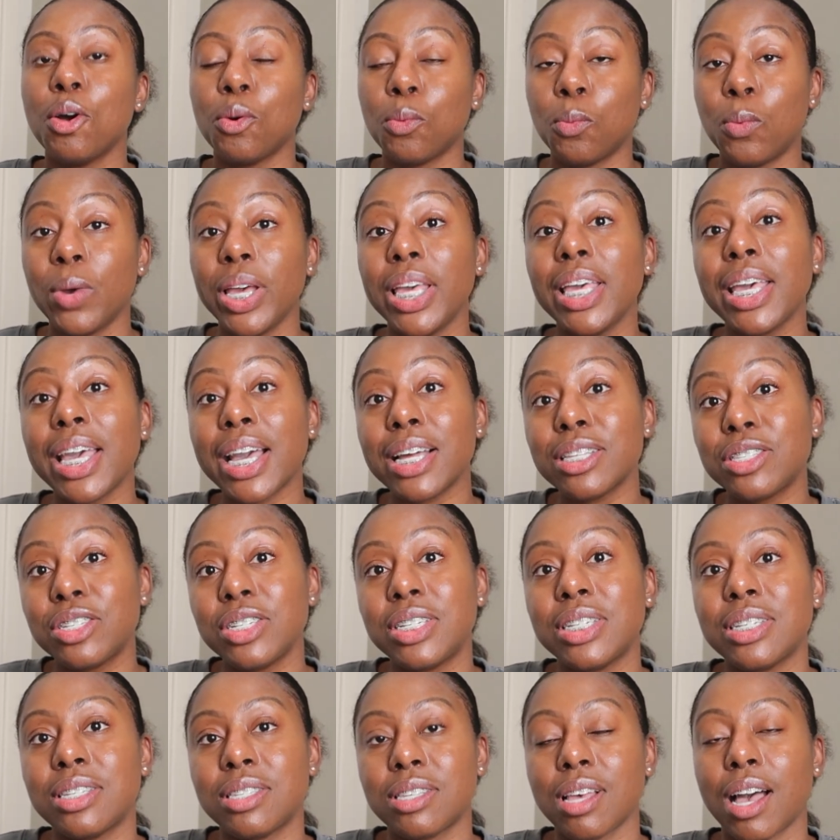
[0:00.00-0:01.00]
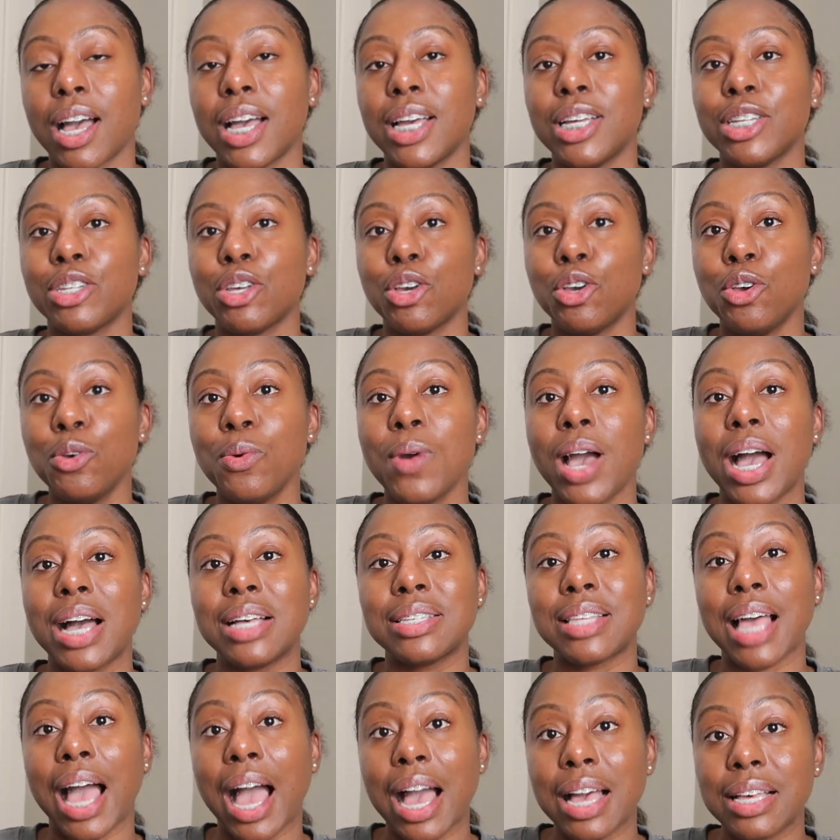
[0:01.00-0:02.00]
We get to decide who
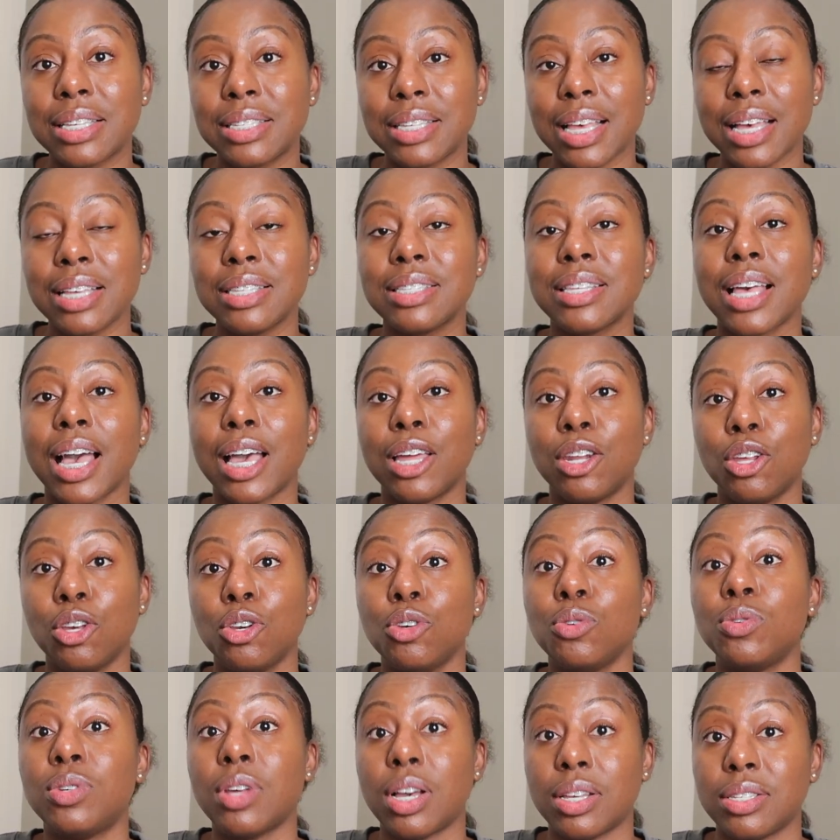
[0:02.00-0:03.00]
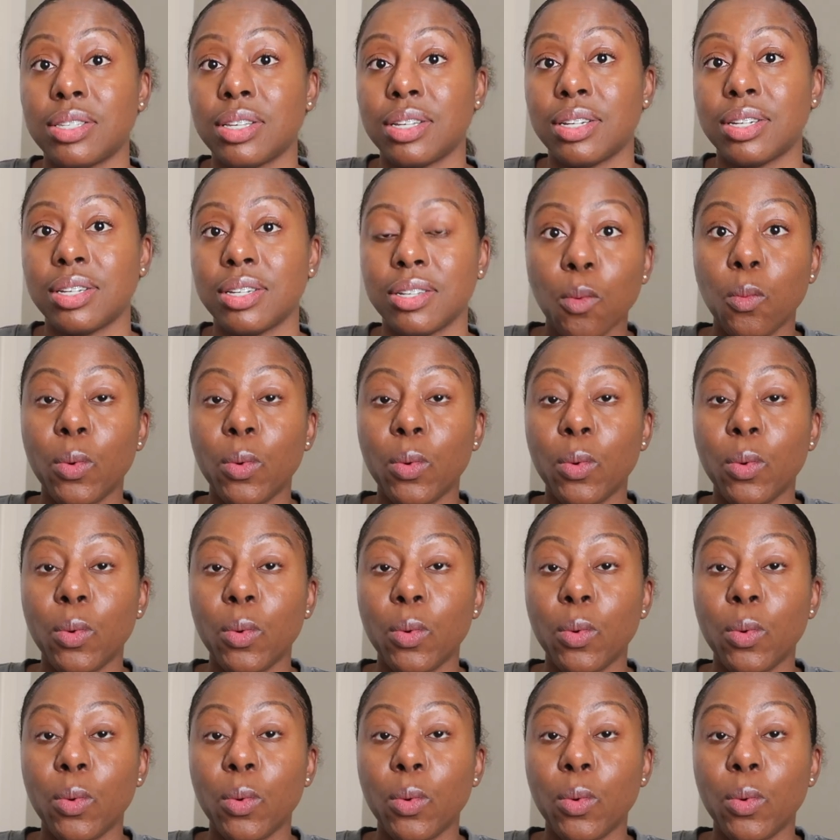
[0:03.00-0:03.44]
has access and who doesn't.